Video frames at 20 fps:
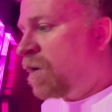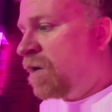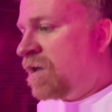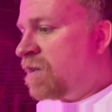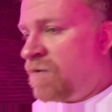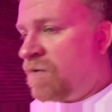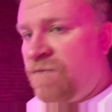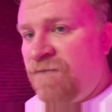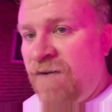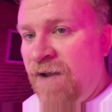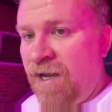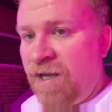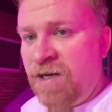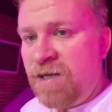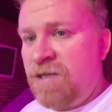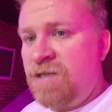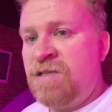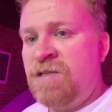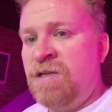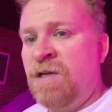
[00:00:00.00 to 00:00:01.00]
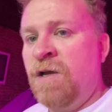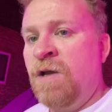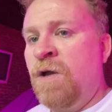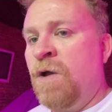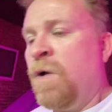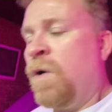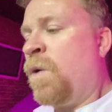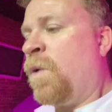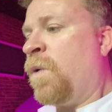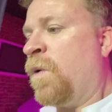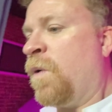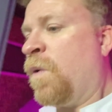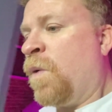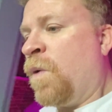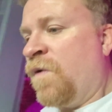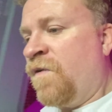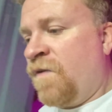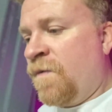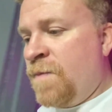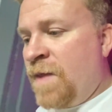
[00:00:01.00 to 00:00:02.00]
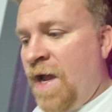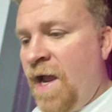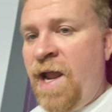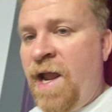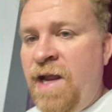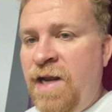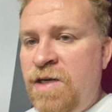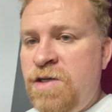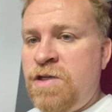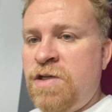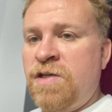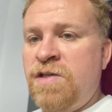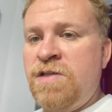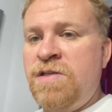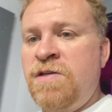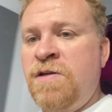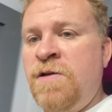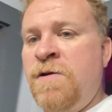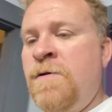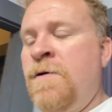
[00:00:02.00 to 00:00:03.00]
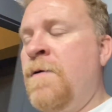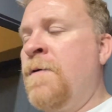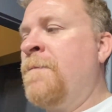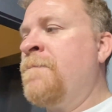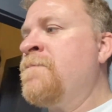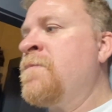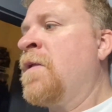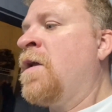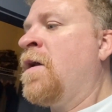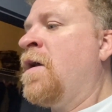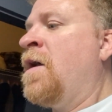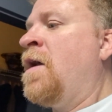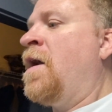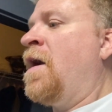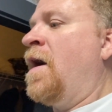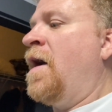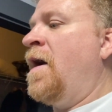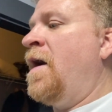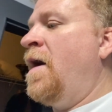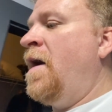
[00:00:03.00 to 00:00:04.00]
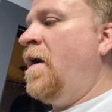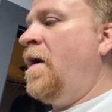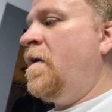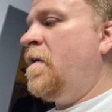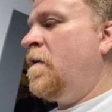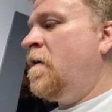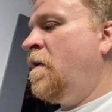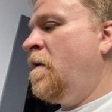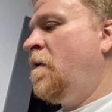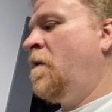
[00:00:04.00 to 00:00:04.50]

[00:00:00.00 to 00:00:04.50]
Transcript: in the Vedas, or from the ancients, and